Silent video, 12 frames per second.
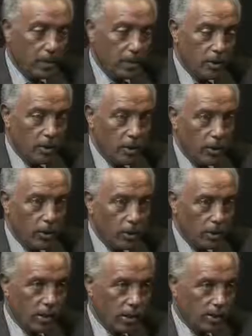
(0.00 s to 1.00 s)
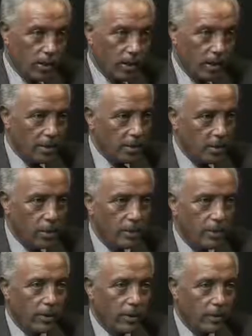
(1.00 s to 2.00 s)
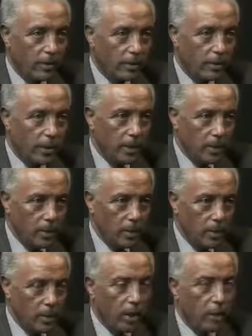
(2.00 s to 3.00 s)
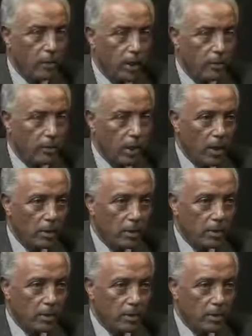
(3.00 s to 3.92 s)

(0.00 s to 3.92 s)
So each country has its own theme, and we came up with ours.